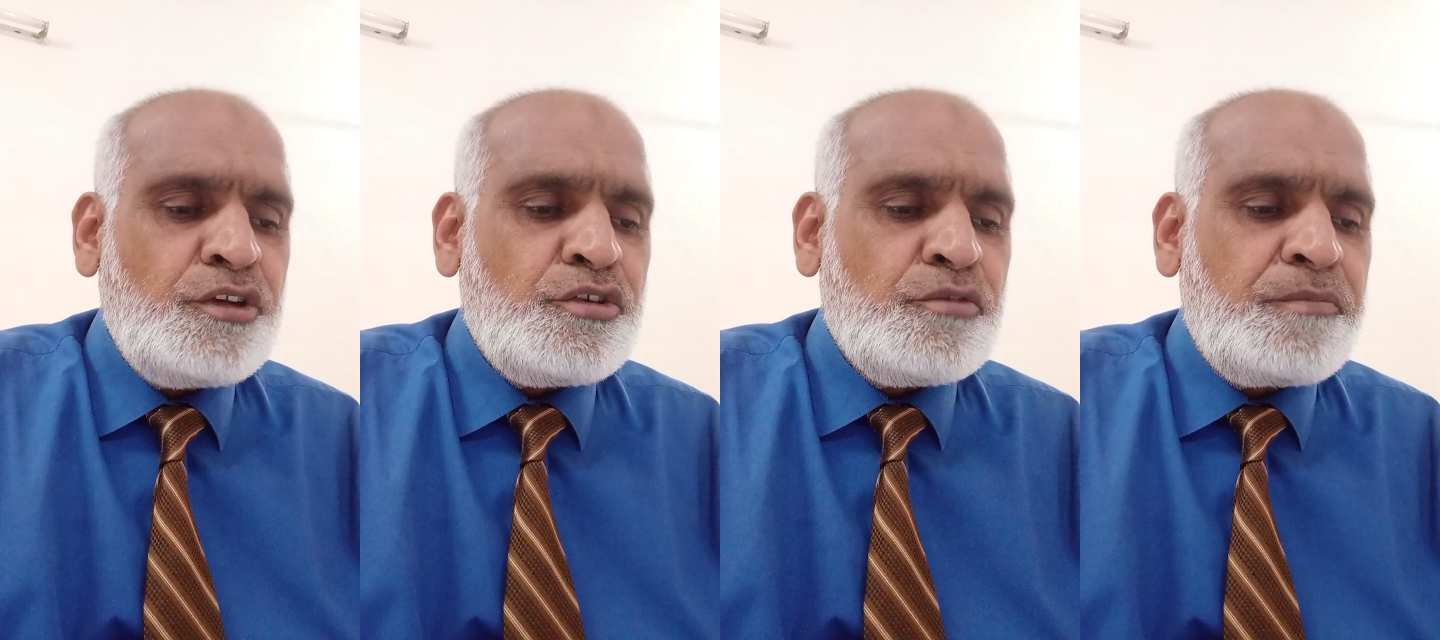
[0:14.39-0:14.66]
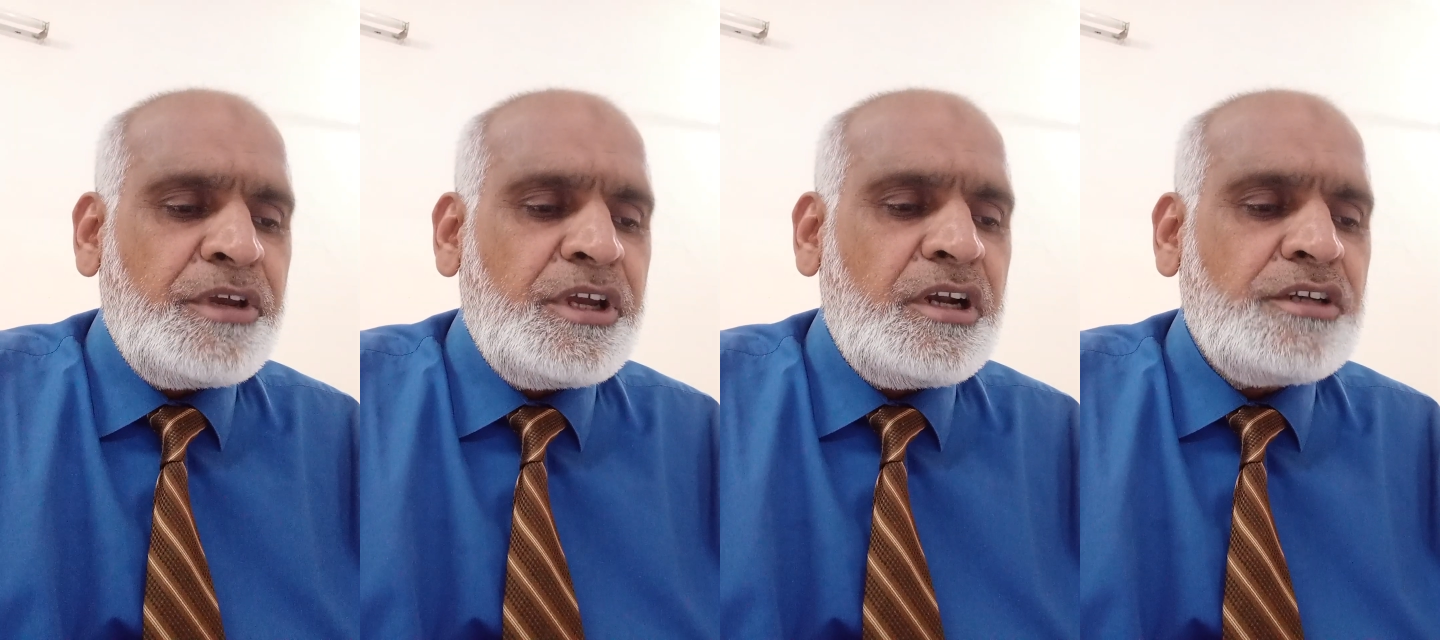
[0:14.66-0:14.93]
To
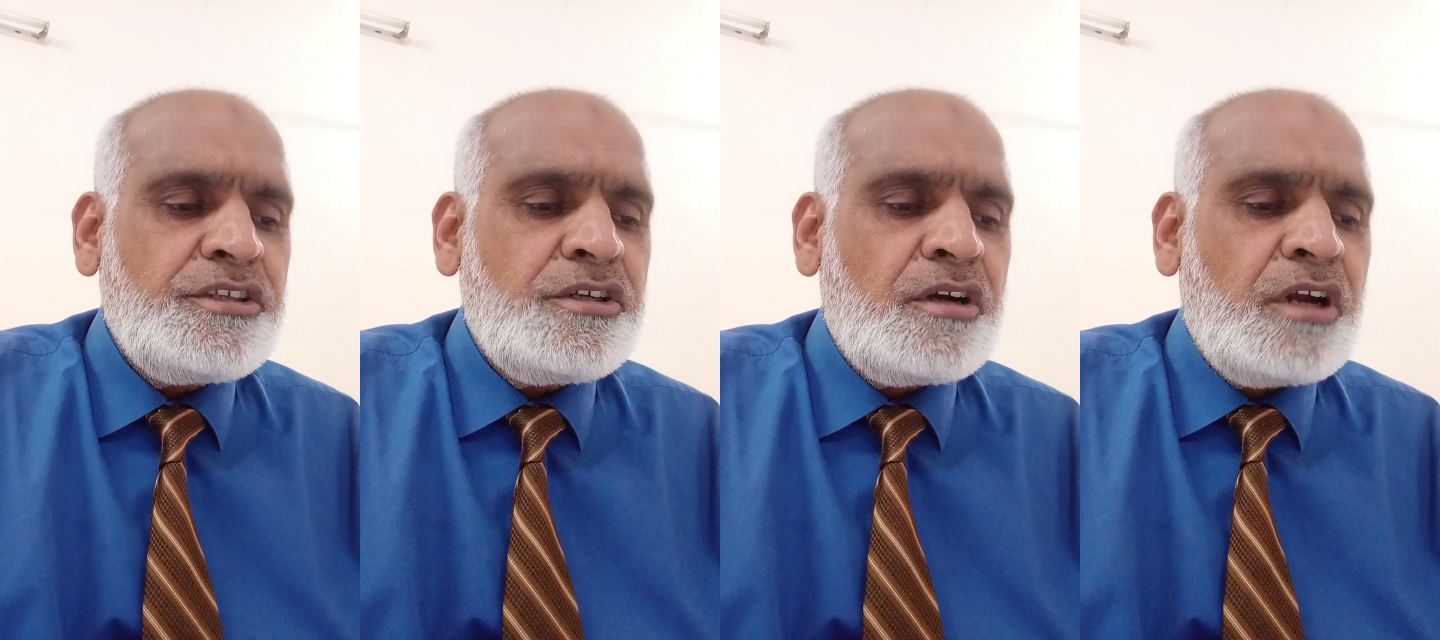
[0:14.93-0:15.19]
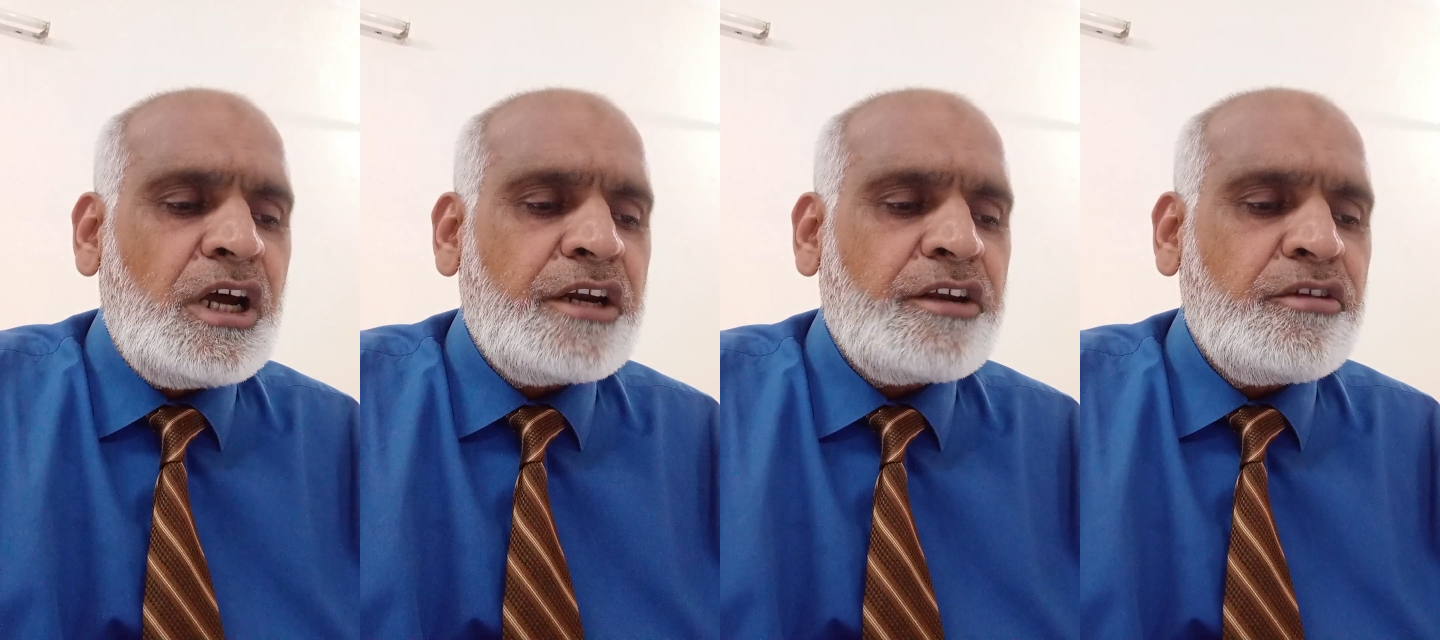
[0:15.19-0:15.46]
build
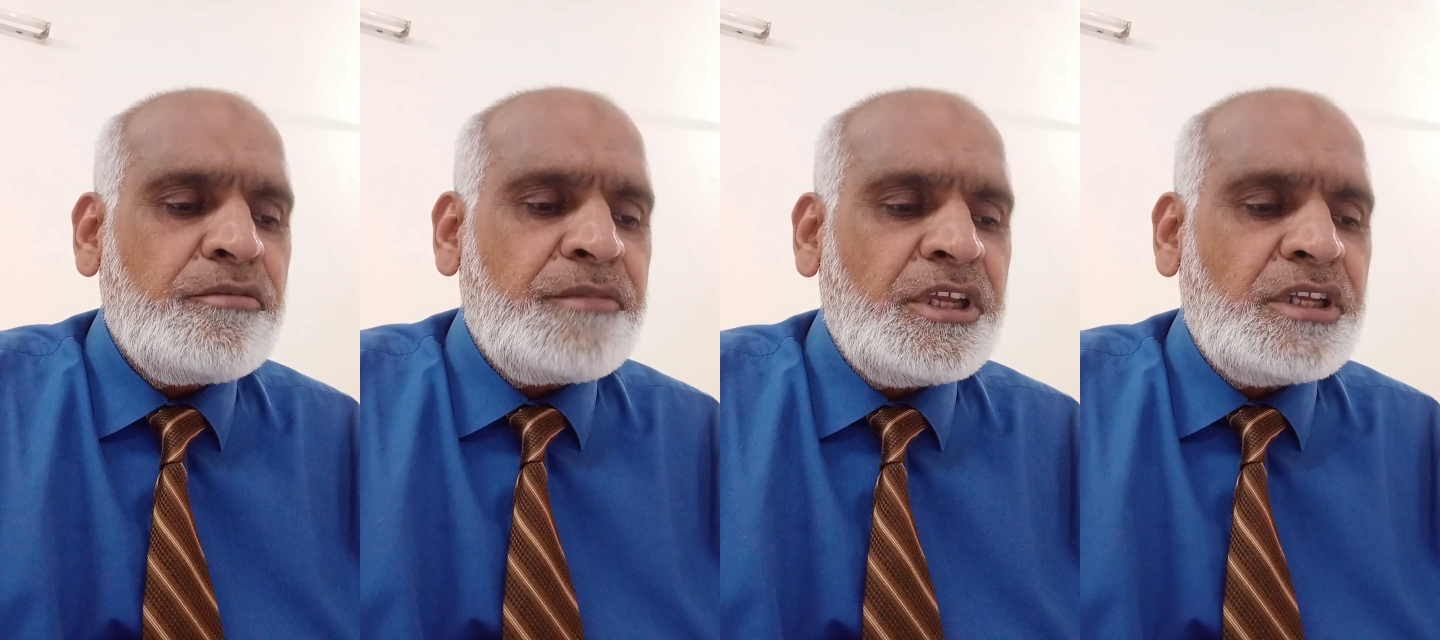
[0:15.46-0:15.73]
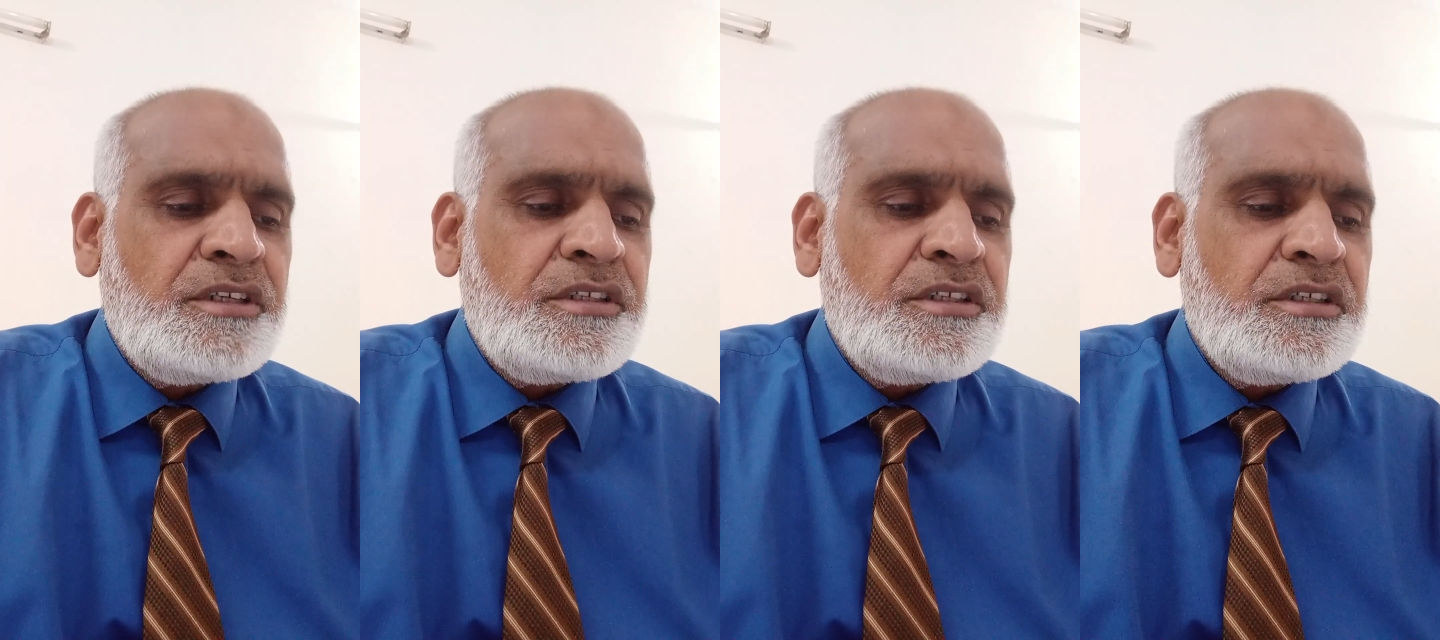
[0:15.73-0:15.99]
your
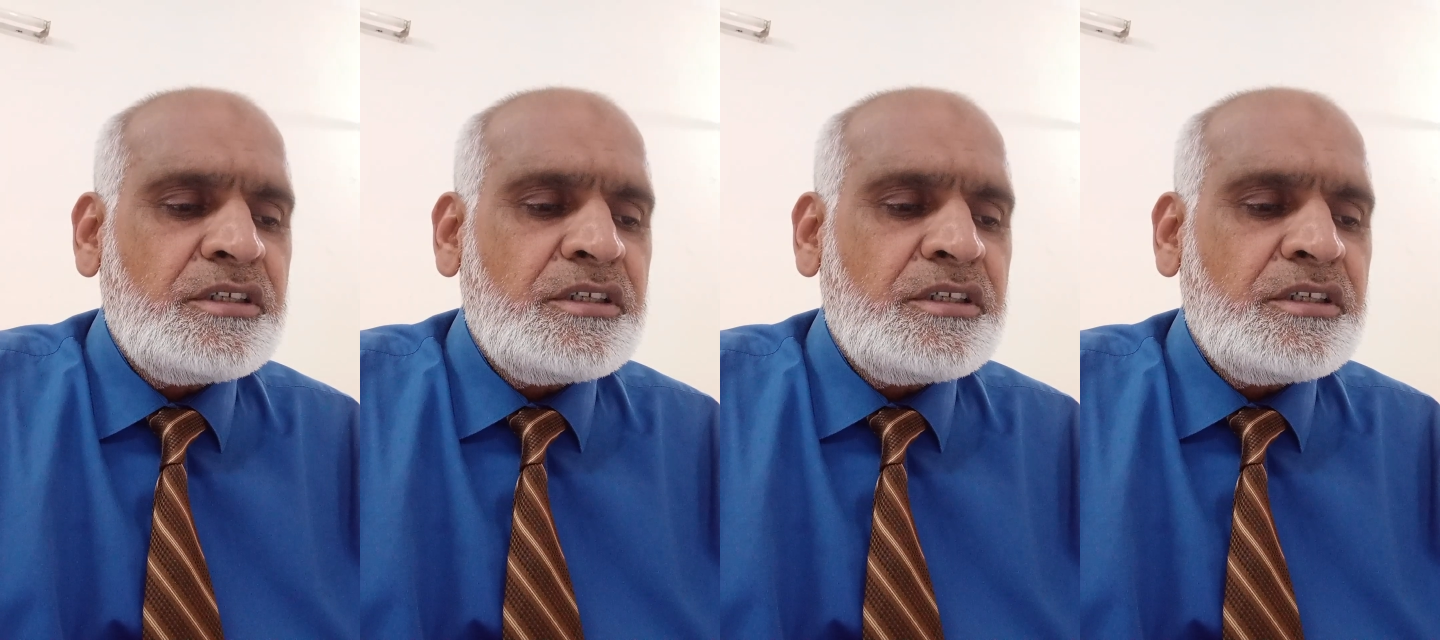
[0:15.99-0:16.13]
argument